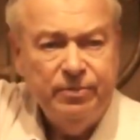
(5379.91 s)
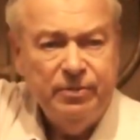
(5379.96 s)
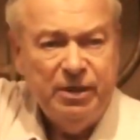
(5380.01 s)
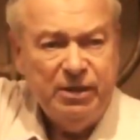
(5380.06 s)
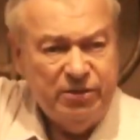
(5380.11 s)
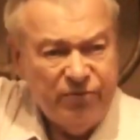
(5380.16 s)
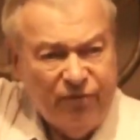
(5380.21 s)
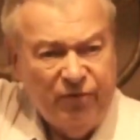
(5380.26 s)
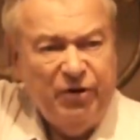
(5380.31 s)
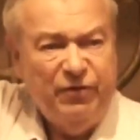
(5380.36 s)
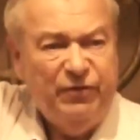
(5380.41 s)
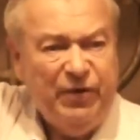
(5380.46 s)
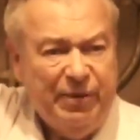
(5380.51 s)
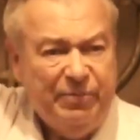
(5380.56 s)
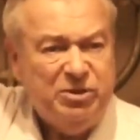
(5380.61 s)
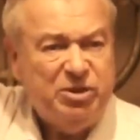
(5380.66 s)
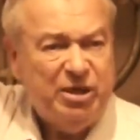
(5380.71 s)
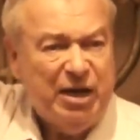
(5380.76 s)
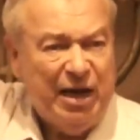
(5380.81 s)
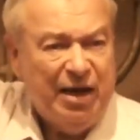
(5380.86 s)
This is a very
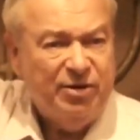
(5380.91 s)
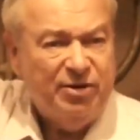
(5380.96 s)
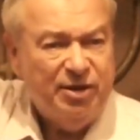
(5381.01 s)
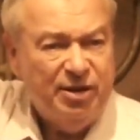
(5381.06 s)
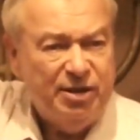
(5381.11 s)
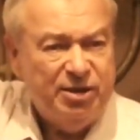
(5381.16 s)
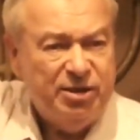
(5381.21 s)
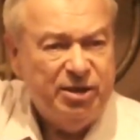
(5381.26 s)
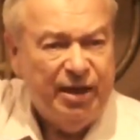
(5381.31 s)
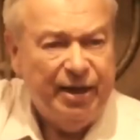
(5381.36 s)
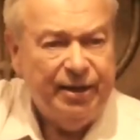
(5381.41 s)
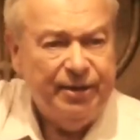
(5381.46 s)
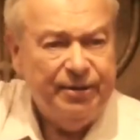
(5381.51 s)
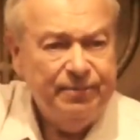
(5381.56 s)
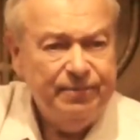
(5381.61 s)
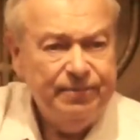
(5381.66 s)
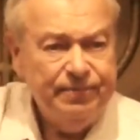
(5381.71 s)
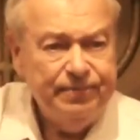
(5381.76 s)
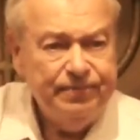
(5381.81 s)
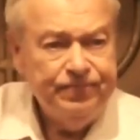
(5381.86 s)
famous Catholic saying.
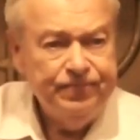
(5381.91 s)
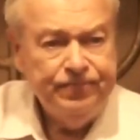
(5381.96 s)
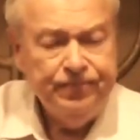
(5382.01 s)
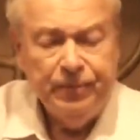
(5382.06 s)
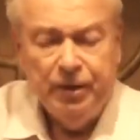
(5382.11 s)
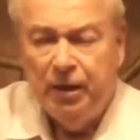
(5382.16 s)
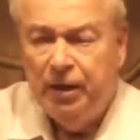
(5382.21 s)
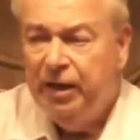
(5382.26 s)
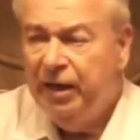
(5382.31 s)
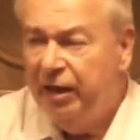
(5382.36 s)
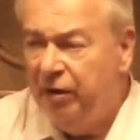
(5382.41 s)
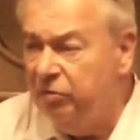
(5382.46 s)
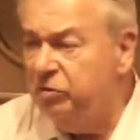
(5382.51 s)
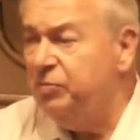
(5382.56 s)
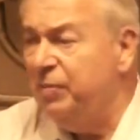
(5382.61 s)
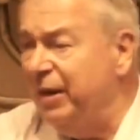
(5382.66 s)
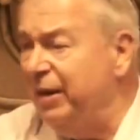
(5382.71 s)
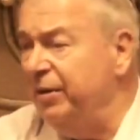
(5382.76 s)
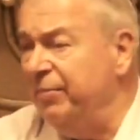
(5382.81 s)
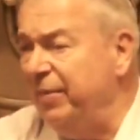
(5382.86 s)
He was
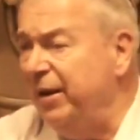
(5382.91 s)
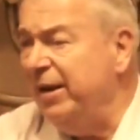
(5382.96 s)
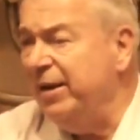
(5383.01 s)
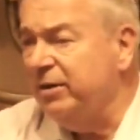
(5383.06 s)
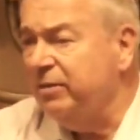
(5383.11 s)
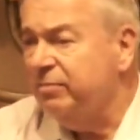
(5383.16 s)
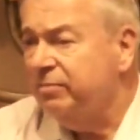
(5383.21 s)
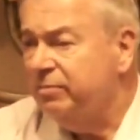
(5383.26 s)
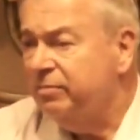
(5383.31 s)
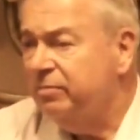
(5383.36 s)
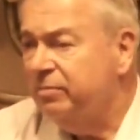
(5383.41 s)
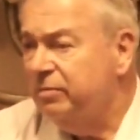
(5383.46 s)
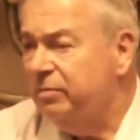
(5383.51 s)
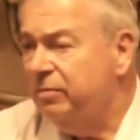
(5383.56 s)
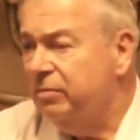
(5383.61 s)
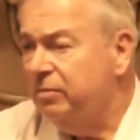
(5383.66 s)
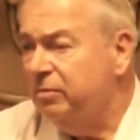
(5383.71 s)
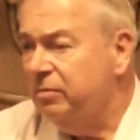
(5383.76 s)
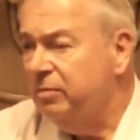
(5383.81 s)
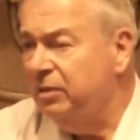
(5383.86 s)
made a man.
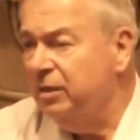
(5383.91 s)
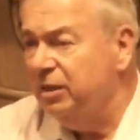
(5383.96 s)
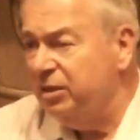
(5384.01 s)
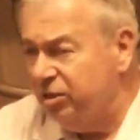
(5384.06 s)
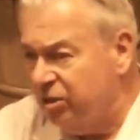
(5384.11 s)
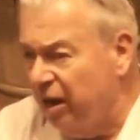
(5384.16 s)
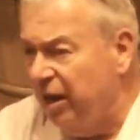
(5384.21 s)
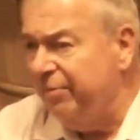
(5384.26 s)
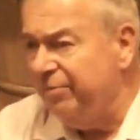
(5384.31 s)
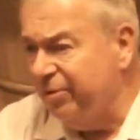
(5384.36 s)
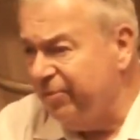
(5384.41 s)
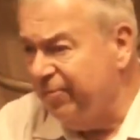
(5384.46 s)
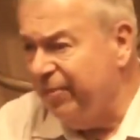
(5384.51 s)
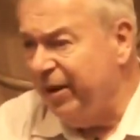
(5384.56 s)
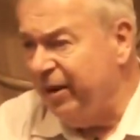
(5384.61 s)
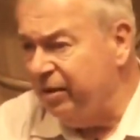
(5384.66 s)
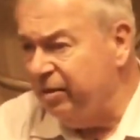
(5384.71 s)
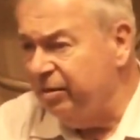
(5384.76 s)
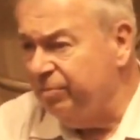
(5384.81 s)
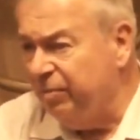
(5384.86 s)
an Islamic
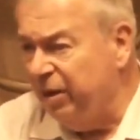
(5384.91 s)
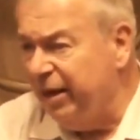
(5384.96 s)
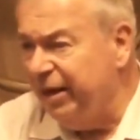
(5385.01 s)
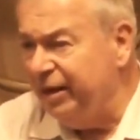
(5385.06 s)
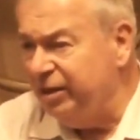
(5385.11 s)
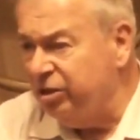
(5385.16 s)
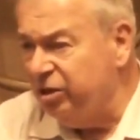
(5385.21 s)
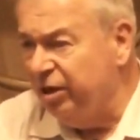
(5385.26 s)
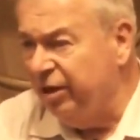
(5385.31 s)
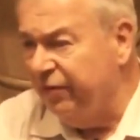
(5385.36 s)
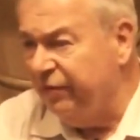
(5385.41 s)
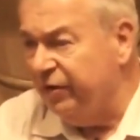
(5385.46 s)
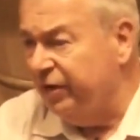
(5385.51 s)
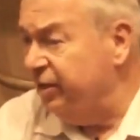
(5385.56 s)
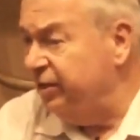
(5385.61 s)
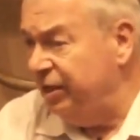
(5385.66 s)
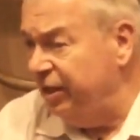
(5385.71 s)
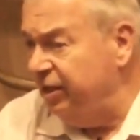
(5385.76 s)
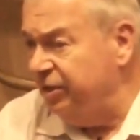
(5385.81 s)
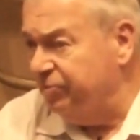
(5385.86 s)
man by age
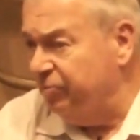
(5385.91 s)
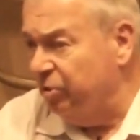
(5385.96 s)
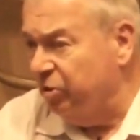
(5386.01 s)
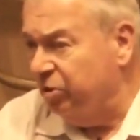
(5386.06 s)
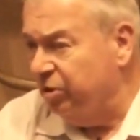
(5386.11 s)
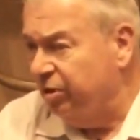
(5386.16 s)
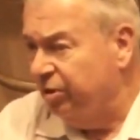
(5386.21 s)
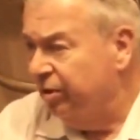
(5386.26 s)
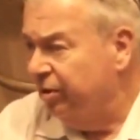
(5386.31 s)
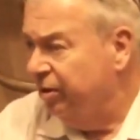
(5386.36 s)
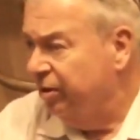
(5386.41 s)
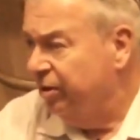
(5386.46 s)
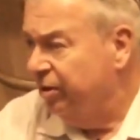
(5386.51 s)
11. It's in his book.